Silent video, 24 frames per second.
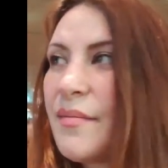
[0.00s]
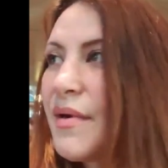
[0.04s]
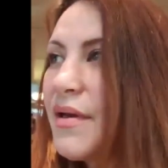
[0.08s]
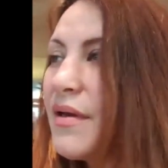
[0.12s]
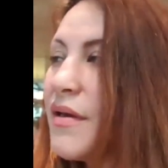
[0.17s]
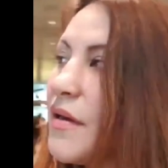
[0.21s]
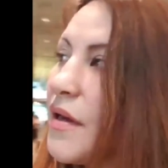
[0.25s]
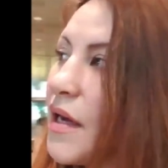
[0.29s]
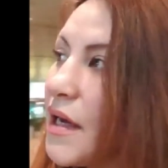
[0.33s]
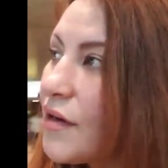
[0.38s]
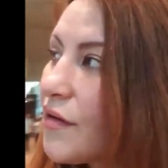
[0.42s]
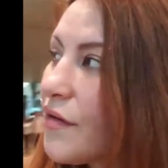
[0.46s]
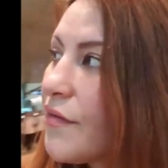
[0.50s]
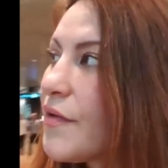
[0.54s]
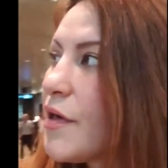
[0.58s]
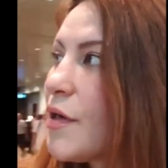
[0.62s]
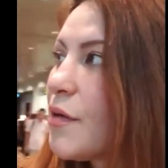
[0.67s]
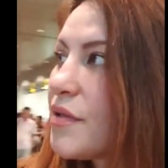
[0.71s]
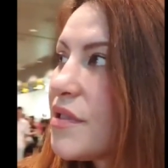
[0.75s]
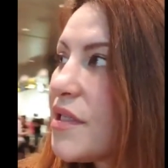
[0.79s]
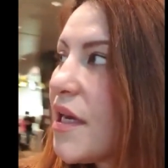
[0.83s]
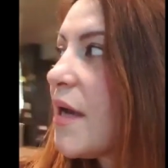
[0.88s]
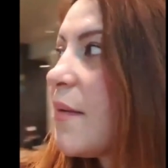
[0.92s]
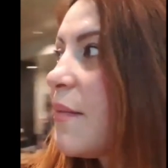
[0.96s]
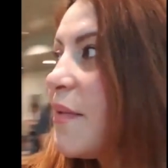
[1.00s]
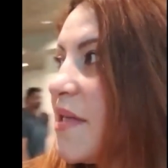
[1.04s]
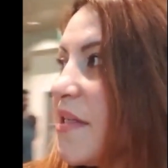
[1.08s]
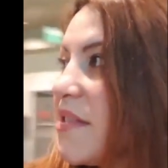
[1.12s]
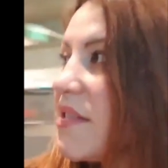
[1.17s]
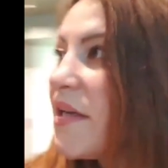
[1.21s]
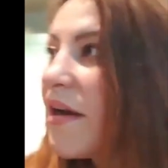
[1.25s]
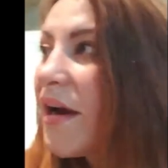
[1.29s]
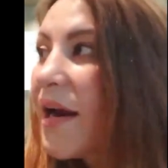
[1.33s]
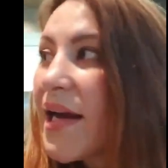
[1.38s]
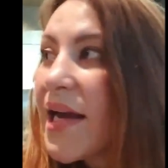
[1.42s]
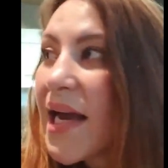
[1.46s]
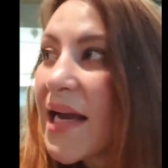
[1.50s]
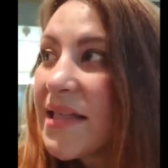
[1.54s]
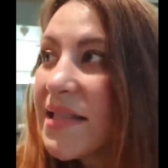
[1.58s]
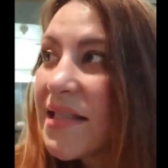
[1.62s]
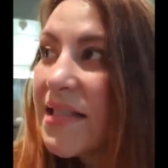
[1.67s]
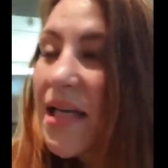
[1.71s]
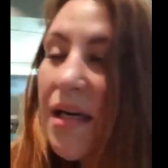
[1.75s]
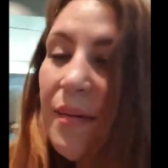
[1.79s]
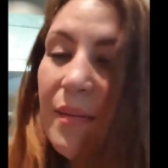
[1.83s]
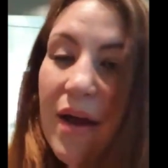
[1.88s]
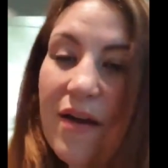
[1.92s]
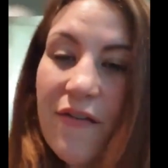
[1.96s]
I don't know what time it is here. I can't
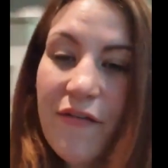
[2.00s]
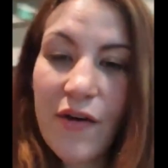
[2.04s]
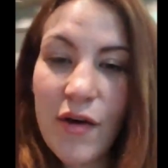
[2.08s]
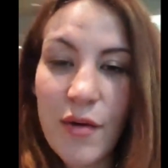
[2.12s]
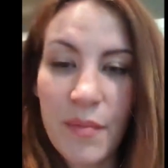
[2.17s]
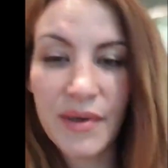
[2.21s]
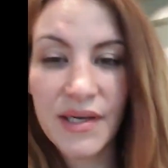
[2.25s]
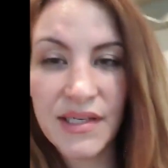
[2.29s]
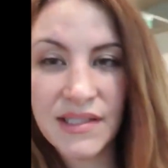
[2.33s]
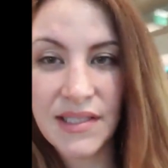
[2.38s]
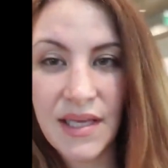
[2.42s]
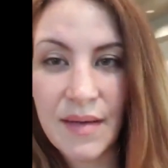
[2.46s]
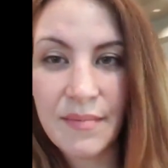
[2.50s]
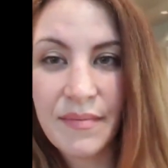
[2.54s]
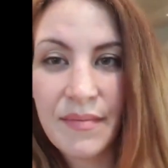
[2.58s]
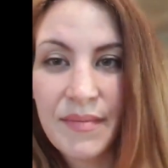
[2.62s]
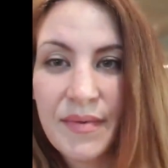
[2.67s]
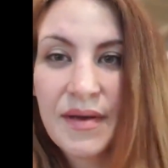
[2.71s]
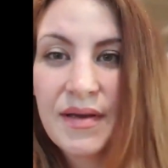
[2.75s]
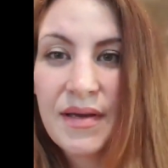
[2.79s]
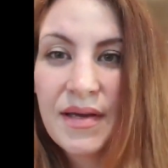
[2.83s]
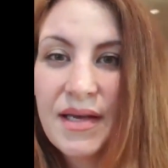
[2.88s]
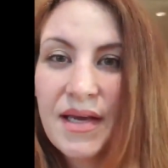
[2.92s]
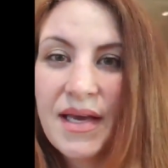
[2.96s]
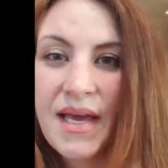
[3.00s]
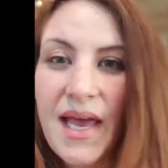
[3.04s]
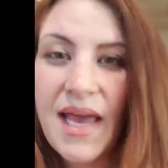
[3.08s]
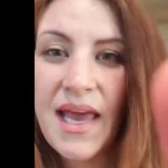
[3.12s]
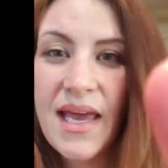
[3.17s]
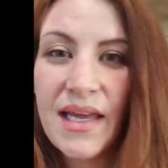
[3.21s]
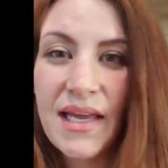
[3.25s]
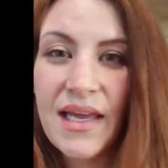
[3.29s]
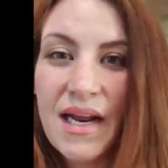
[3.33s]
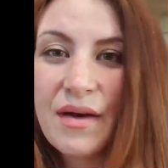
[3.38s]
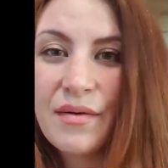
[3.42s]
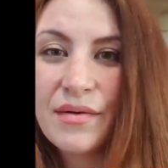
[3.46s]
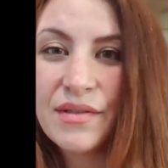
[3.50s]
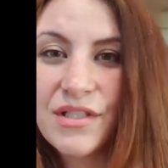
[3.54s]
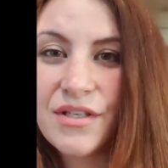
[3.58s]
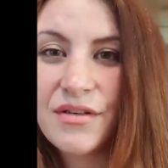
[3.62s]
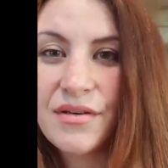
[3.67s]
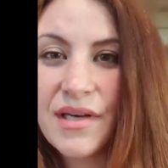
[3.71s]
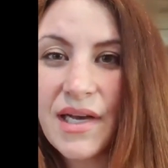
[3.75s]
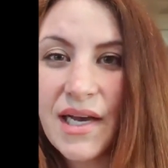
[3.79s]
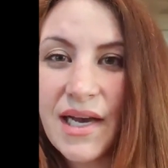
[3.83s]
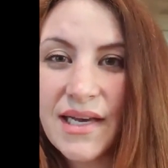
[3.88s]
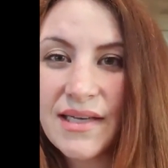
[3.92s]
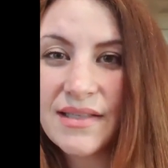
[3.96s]
see on my phone because I'm hanging out with you
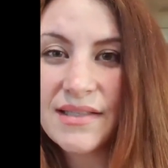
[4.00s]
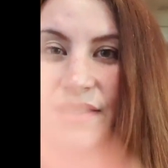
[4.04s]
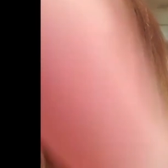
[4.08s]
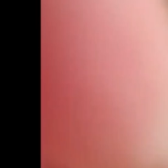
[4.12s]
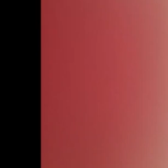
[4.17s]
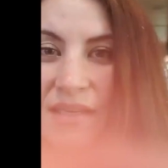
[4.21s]
guys.